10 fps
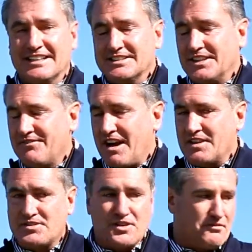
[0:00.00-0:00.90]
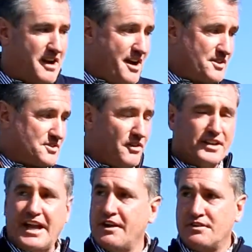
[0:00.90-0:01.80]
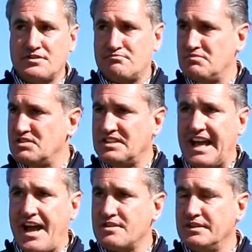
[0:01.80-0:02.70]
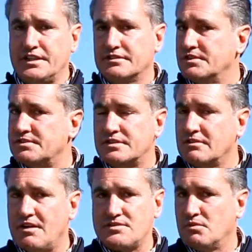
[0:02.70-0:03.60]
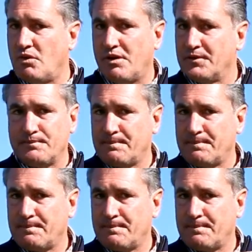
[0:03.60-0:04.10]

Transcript: Well, he finally turned around and saw the gator just casually cruising across the water.